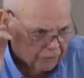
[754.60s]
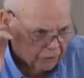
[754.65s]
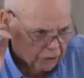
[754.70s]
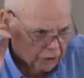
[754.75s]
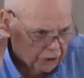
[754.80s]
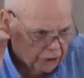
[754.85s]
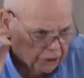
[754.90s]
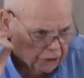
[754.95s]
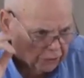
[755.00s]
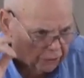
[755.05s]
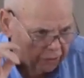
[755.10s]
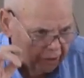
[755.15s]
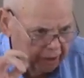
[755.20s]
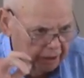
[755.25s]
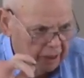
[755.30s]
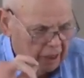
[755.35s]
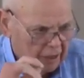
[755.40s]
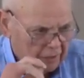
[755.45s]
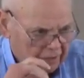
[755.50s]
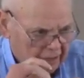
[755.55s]
their right.
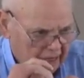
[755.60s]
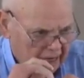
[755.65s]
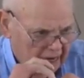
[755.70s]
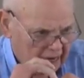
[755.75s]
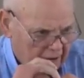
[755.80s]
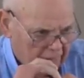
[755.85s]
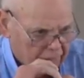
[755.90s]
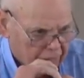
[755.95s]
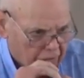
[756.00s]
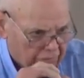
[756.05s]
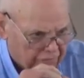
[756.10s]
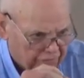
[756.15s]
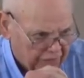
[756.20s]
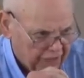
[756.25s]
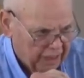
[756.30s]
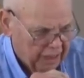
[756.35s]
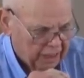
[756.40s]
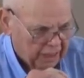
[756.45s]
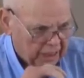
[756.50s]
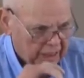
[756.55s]
hearing, they have their
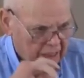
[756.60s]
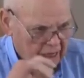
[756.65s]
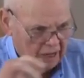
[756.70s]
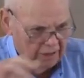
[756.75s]
feeling.